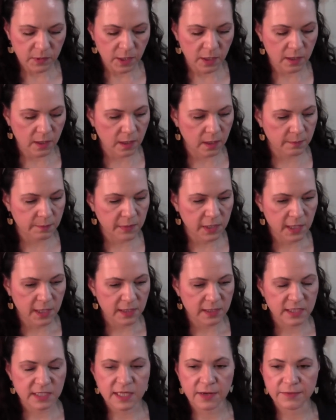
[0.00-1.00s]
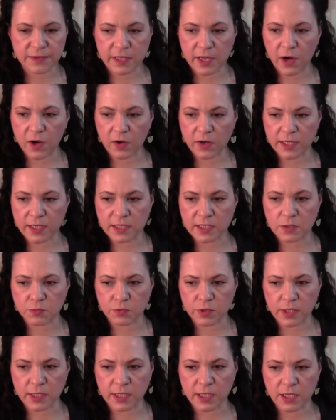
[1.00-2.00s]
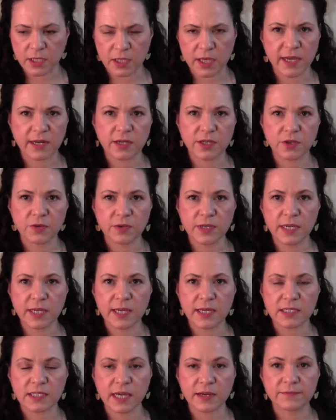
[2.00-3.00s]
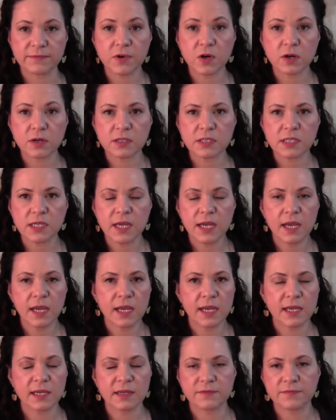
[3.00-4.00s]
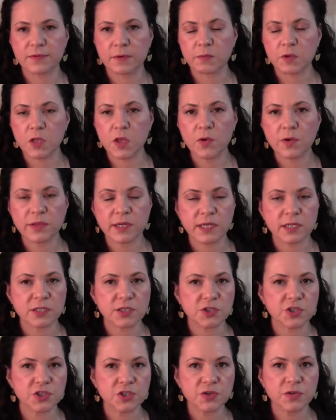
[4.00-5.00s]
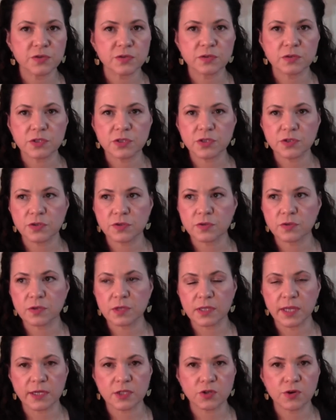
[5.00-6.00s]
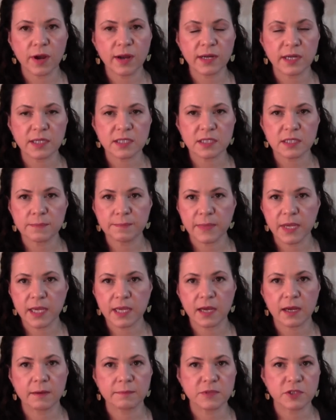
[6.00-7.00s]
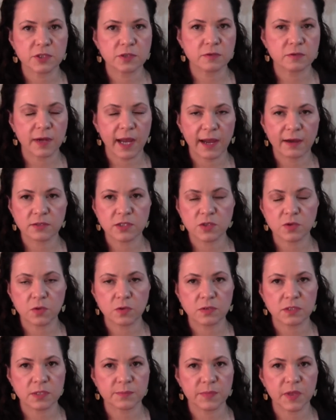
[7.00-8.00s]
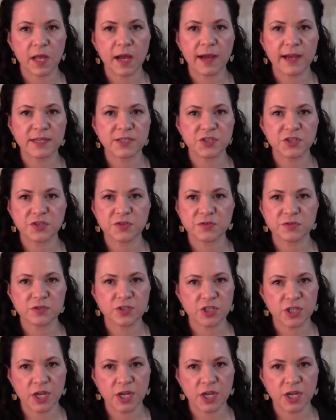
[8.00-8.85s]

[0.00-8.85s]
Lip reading: The stuff in there is really kind of unique and diverse, from clothing to shoes to electronics to makeup to household supplies to